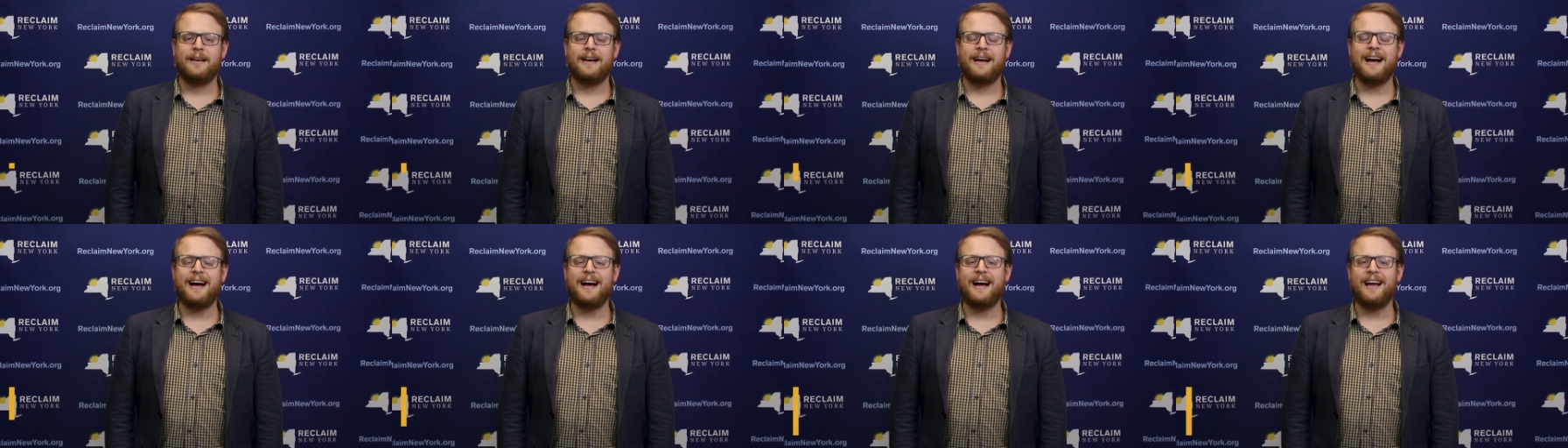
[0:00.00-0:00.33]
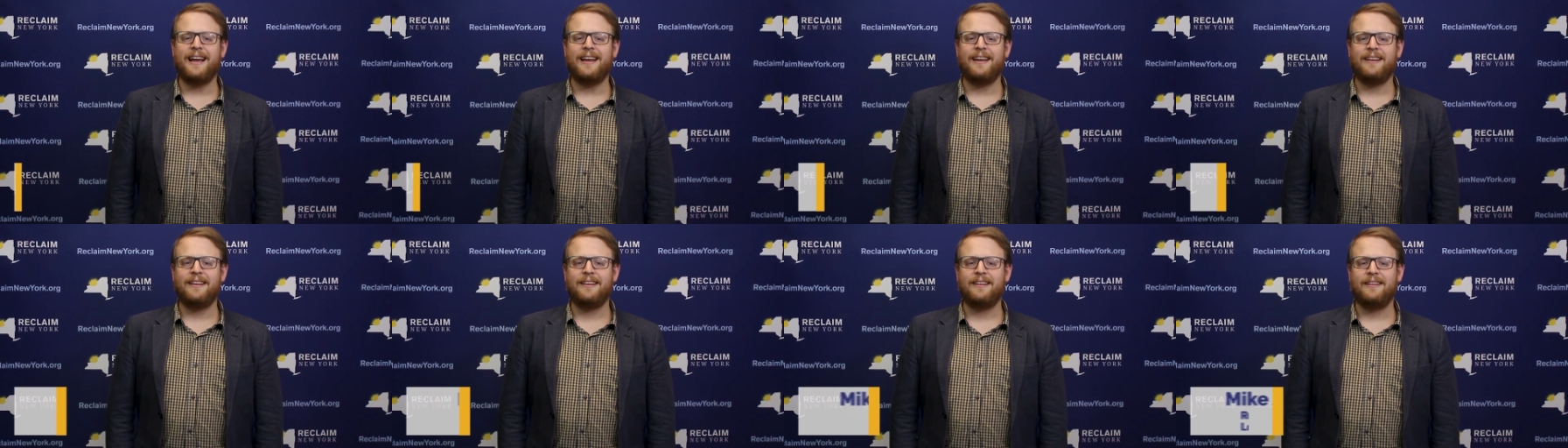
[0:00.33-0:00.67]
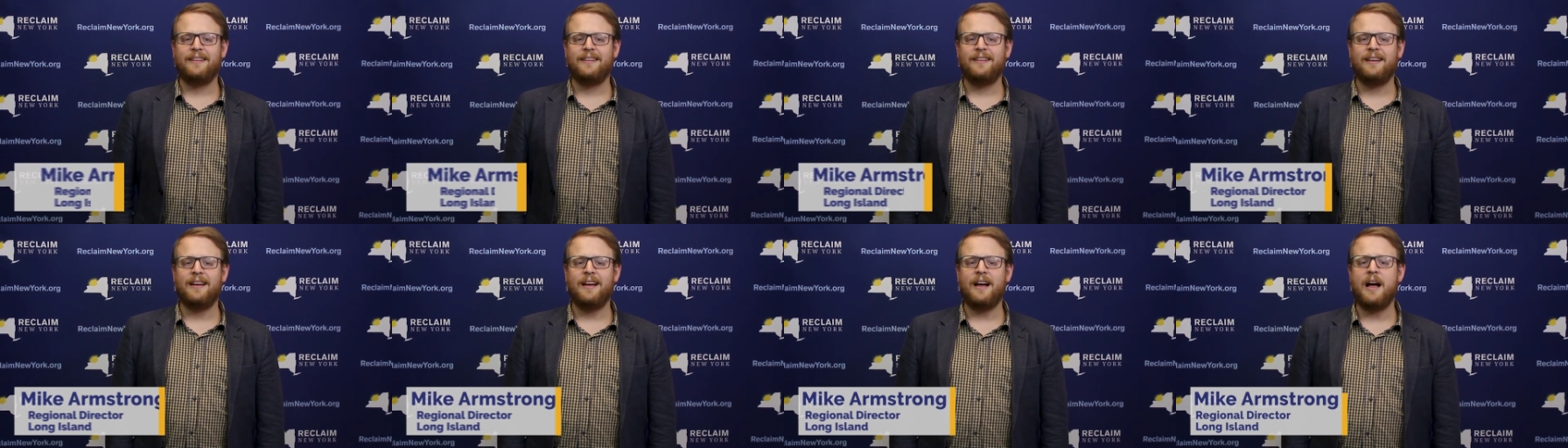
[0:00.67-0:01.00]
Hi,
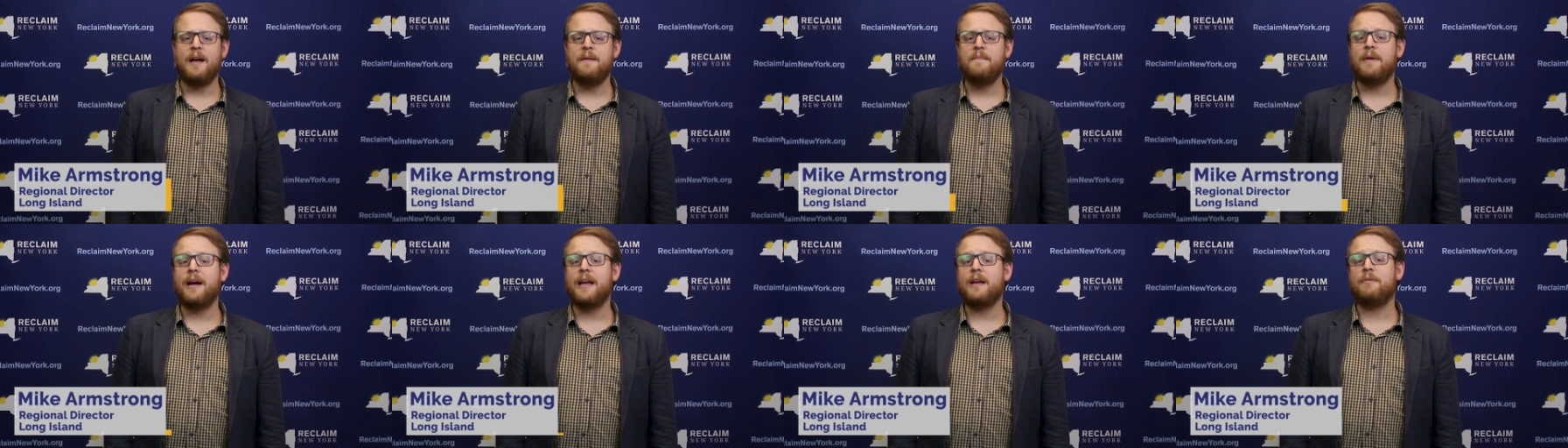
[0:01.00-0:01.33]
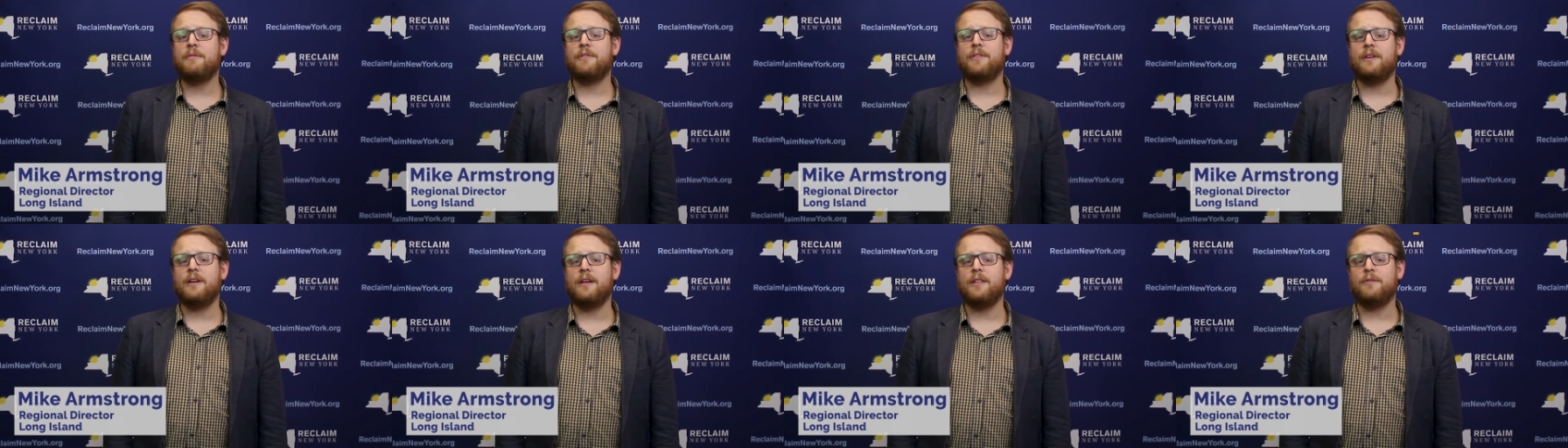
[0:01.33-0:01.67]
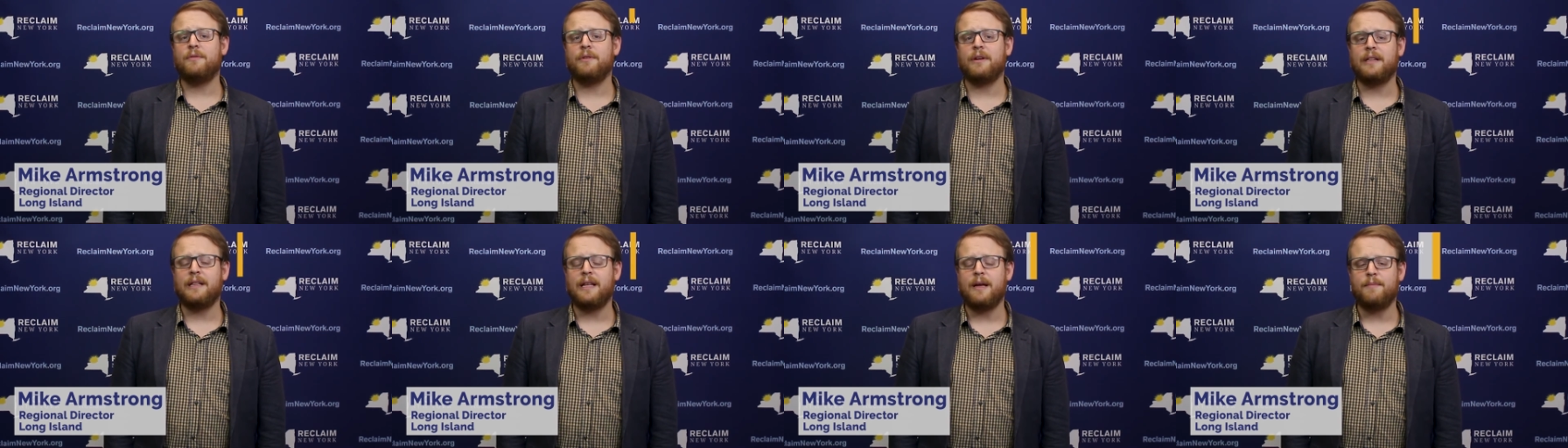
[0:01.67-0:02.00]
I'm Mike with another
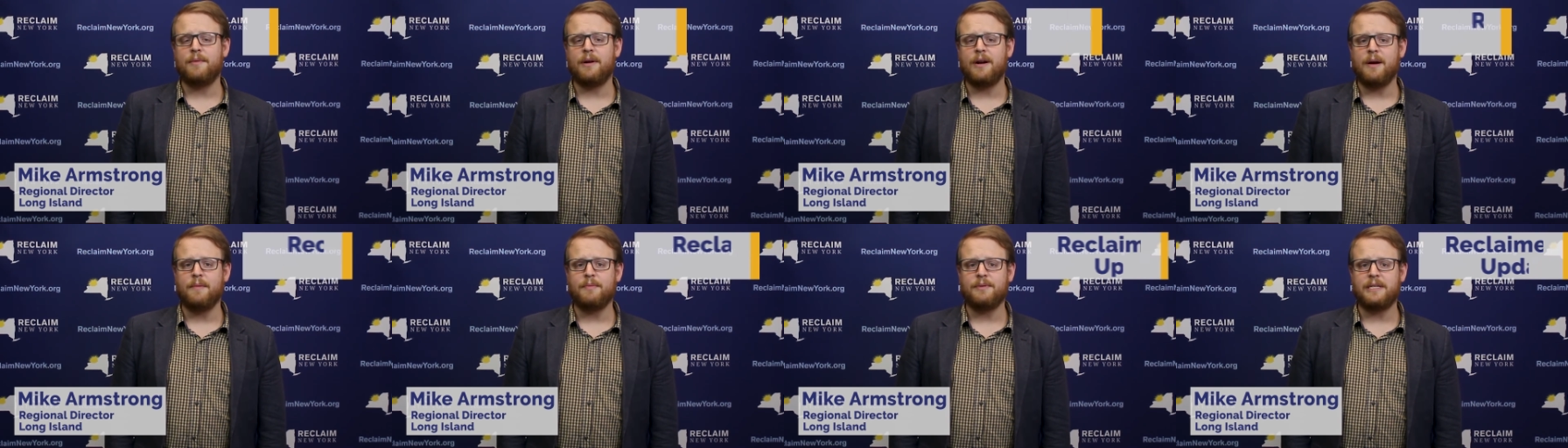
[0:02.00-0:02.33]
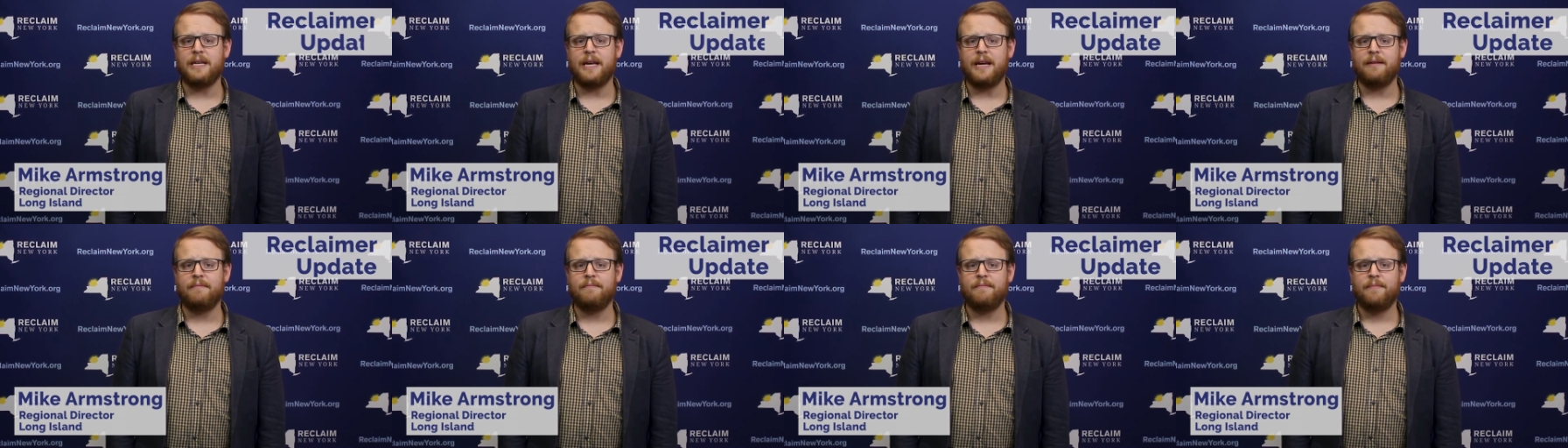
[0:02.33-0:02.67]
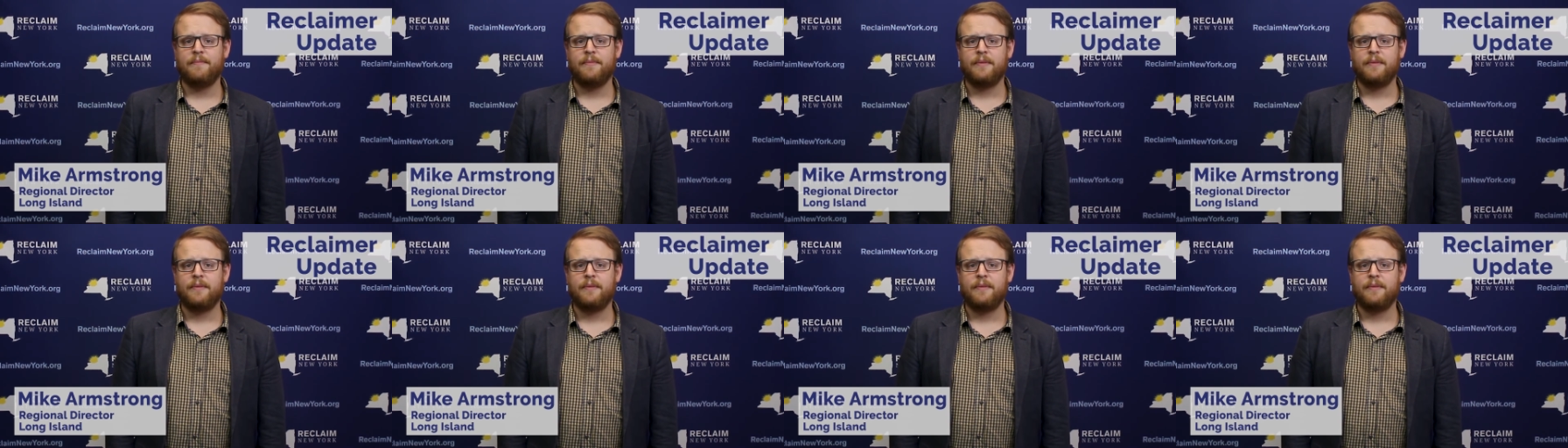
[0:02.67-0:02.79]
Reclaimer update.